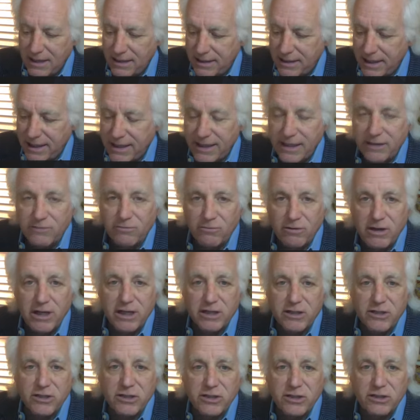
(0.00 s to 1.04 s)
and they get
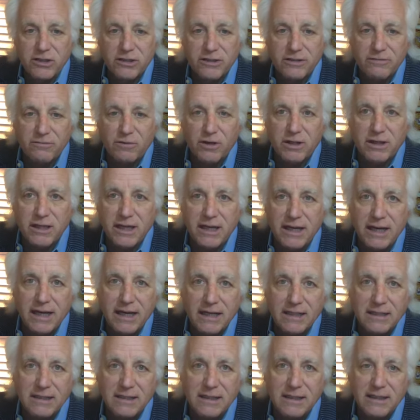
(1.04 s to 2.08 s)
rich when they
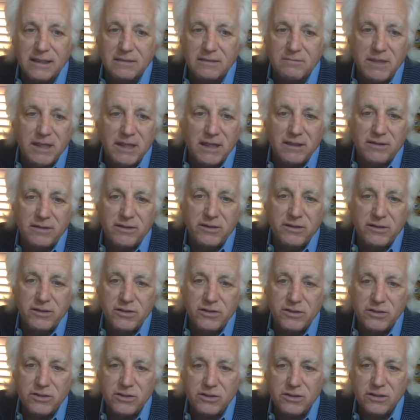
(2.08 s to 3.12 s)
act on them.
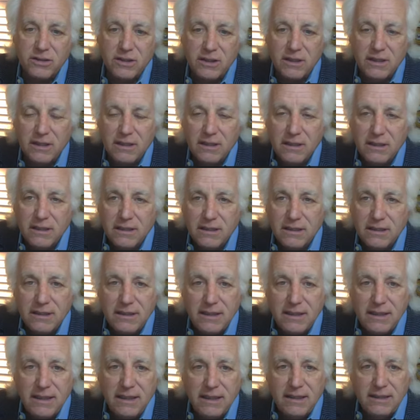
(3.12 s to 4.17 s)
Others
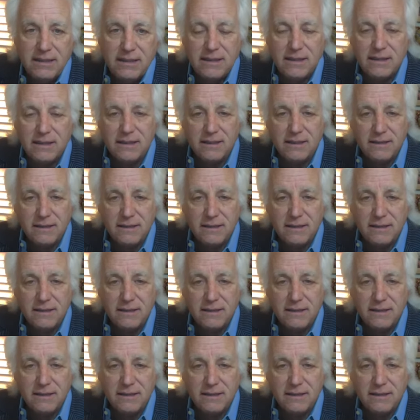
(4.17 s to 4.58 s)
need the